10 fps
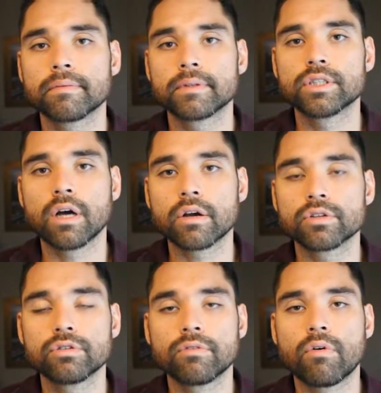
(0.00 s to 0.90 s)
jug
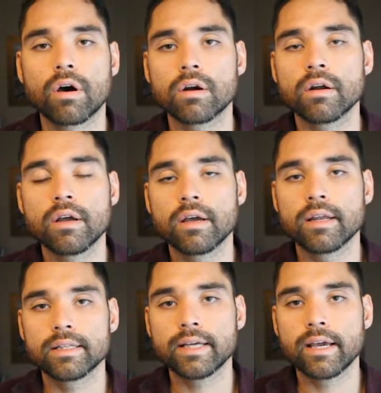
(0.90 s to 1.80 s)
or two of water
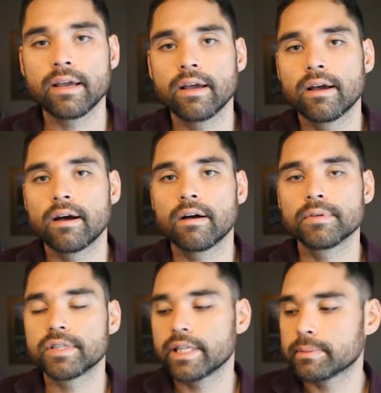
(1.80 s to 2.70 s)
in a day.
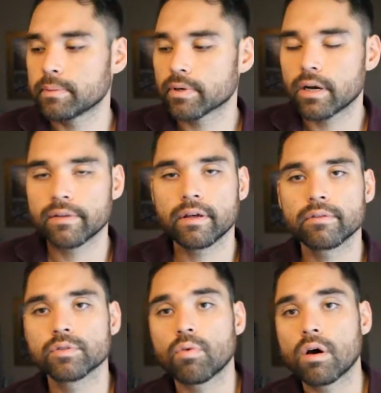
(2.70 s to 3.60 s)
You see these people carrying
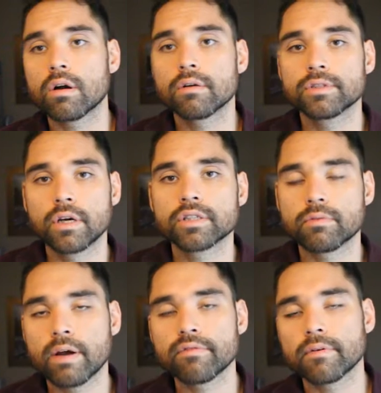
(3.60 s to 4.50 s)
down these water jugs
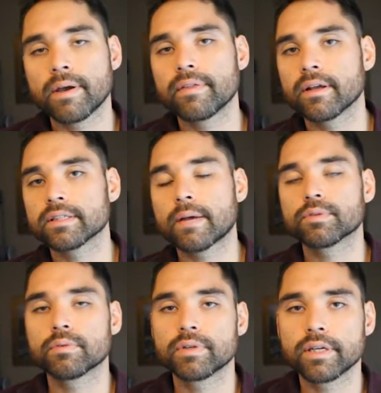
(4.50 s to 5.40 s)
around with them. I think it's
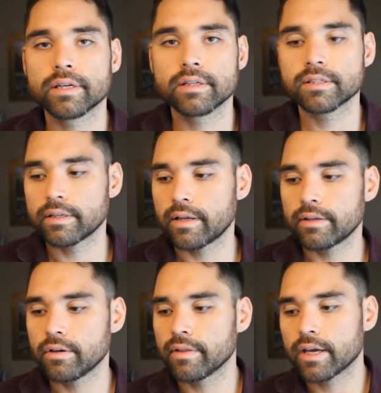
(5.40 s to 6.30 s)
absolutely ridiculous, and
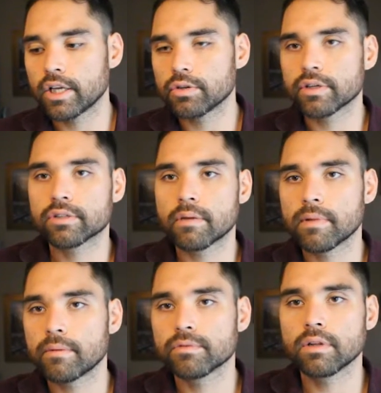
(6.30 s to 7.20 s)
that, you know, they got to drink a certain
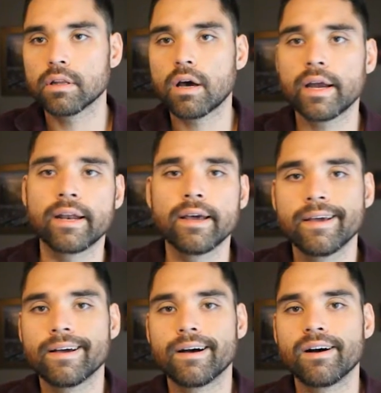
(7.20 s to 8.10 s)
amount up to the line.
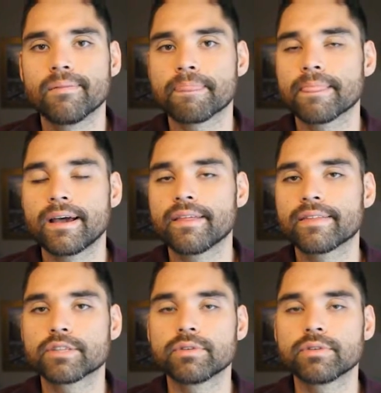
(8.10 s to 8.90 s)
I think that's